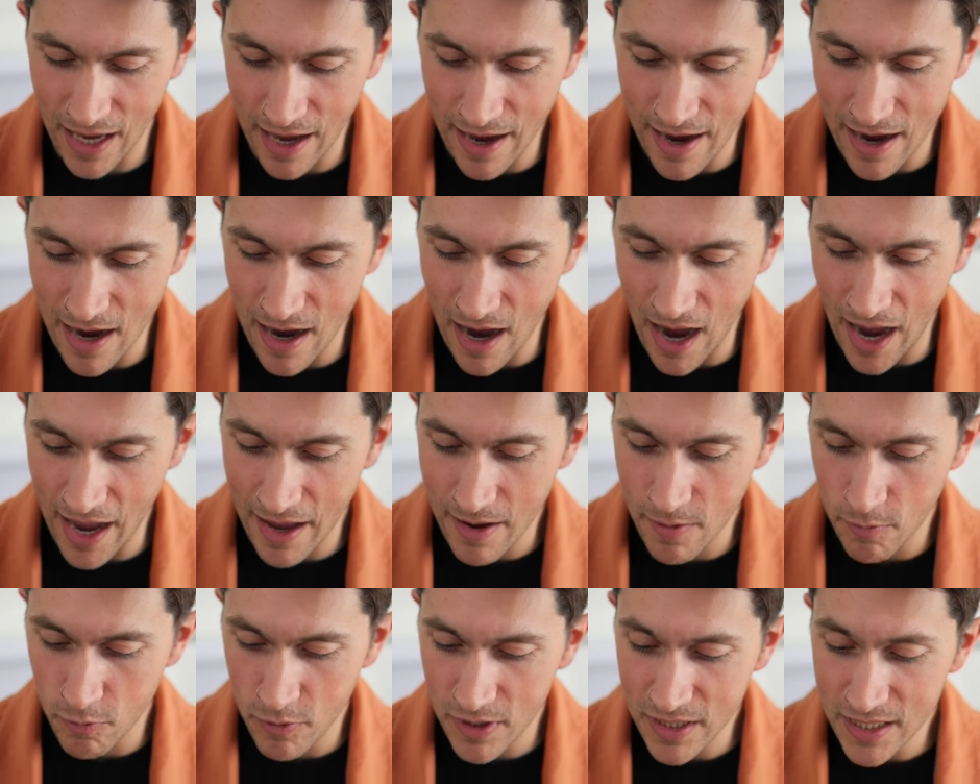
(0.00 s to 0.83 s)

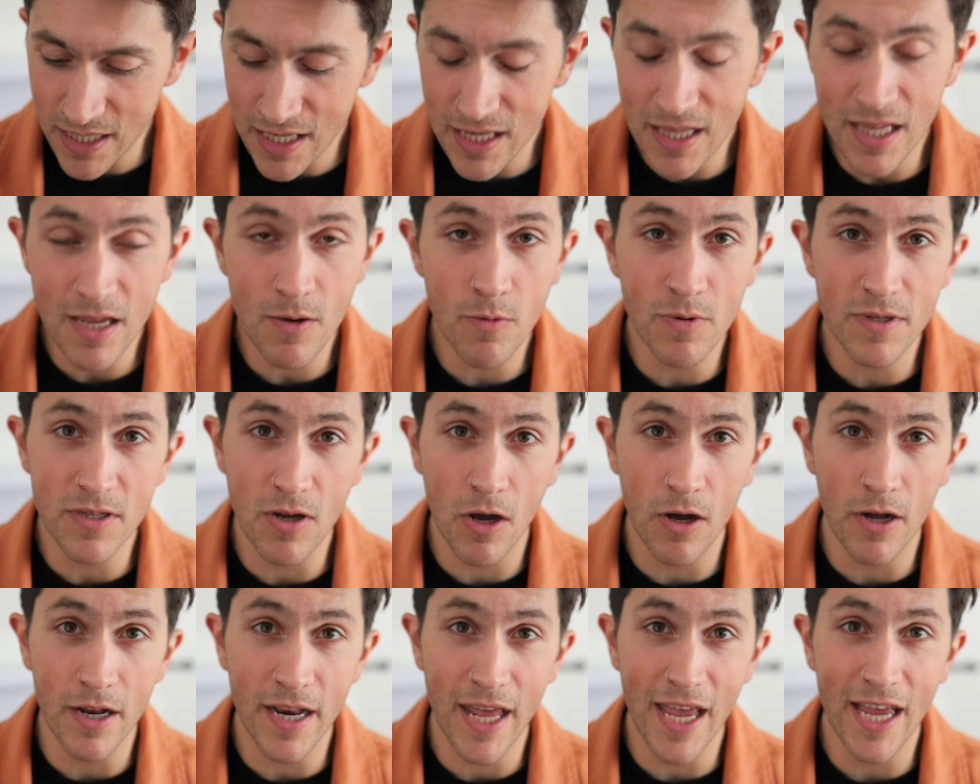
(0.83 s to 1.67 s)
I recently was
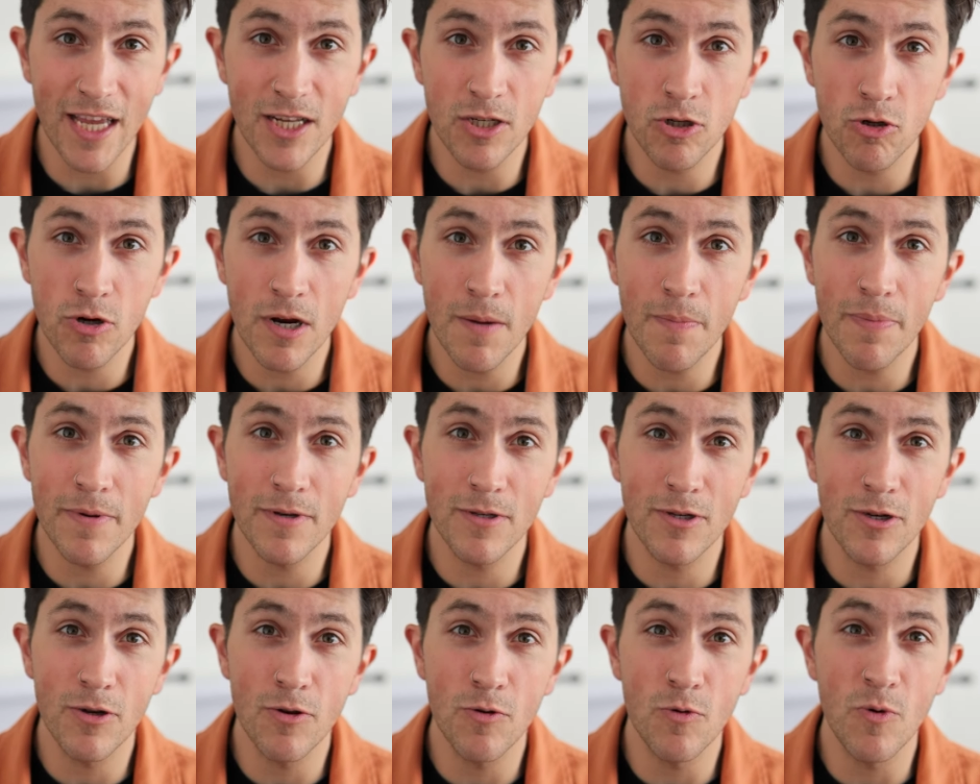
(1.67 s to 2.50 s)
on a trip
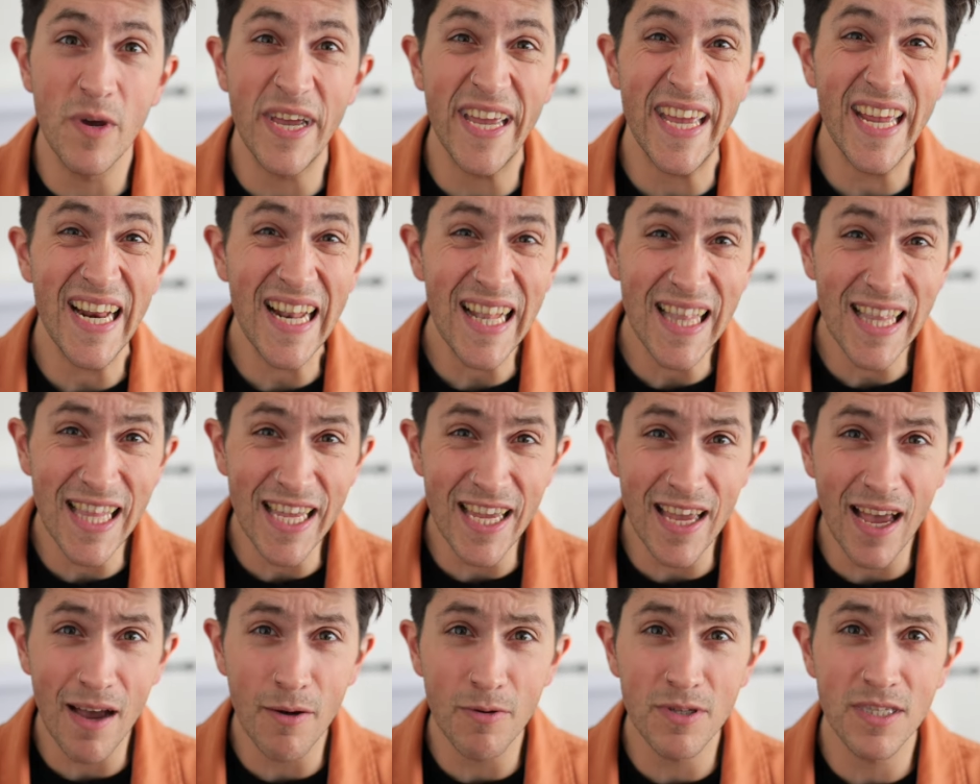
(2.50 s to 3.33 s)
to
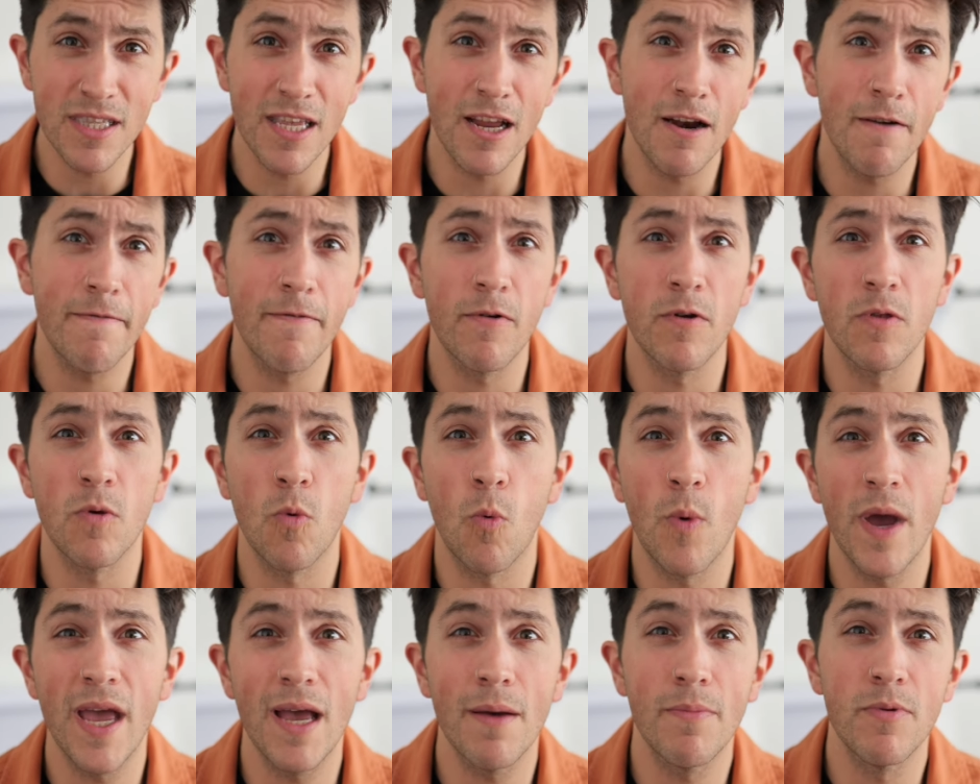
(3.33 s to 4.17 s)
Italy. I was there for the
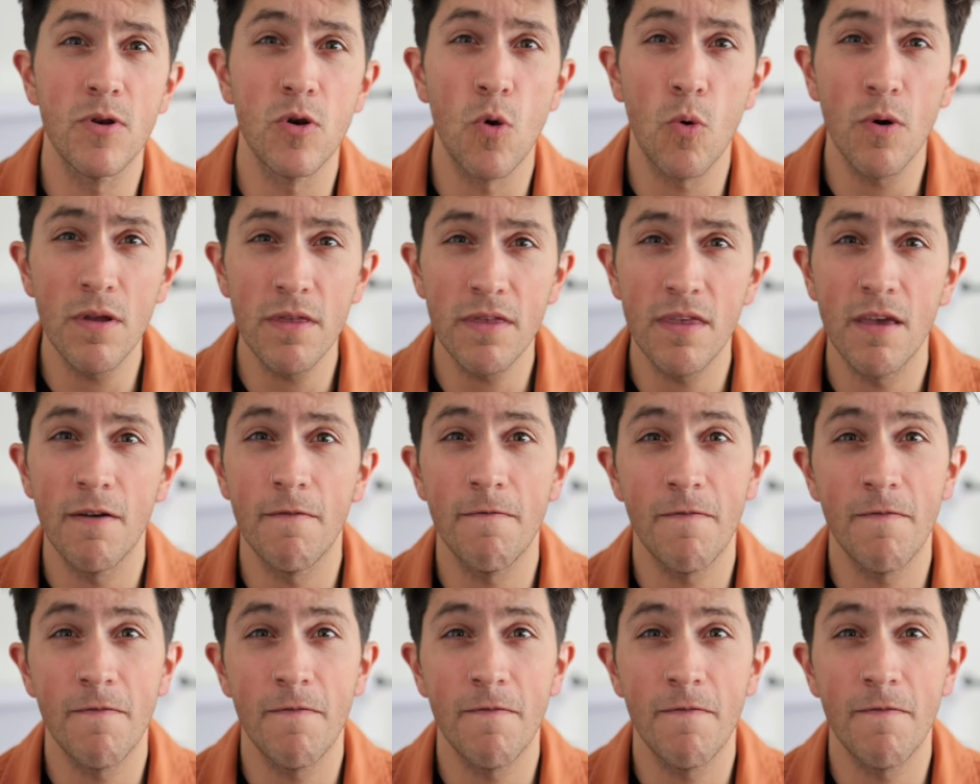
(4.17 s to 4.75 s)
Way Up North